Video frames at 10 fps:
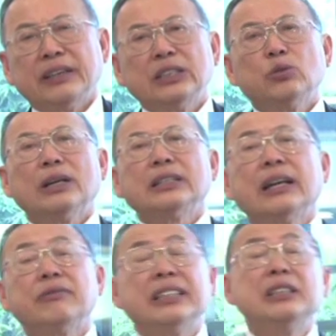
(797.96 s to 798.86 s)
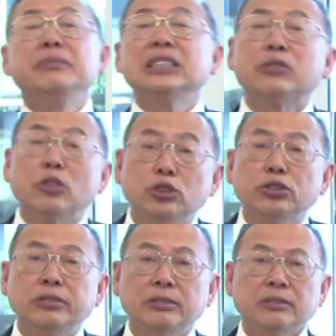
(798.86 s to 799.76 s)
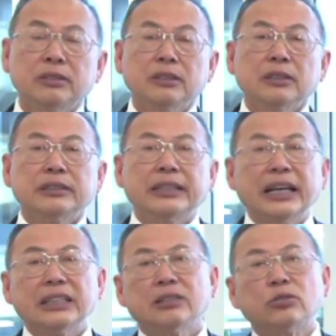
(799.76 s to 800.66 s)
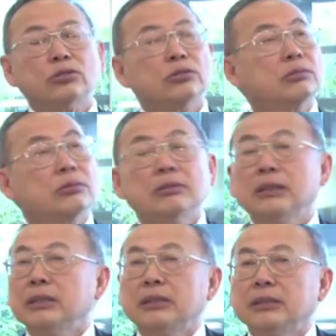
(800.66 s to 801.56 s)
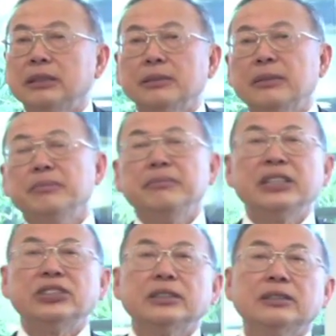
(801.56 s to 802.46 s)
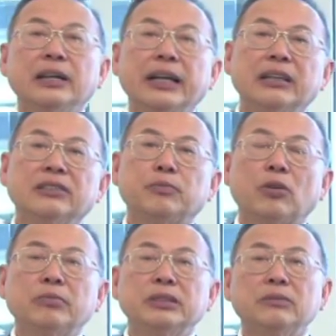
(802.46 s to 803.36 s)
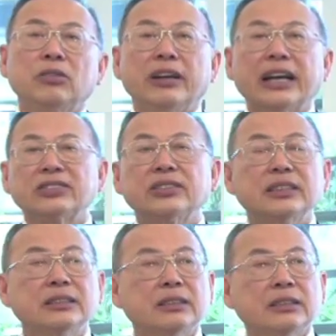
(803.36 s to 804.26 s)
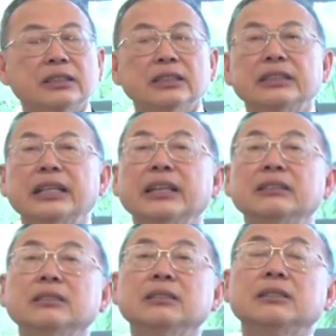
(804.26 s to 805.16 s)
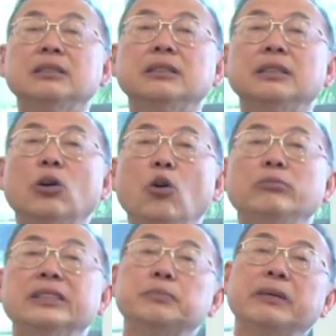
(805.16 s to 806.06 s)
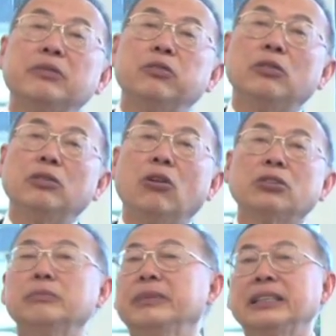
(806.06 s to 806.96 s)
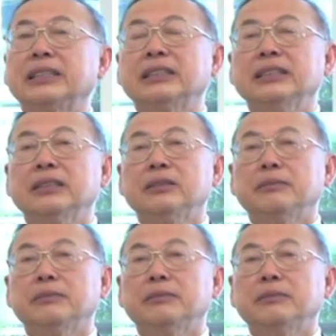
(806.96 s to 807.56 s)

If anyone have any misfortune, death through a major health problem or accident, then the home is paid for automatically.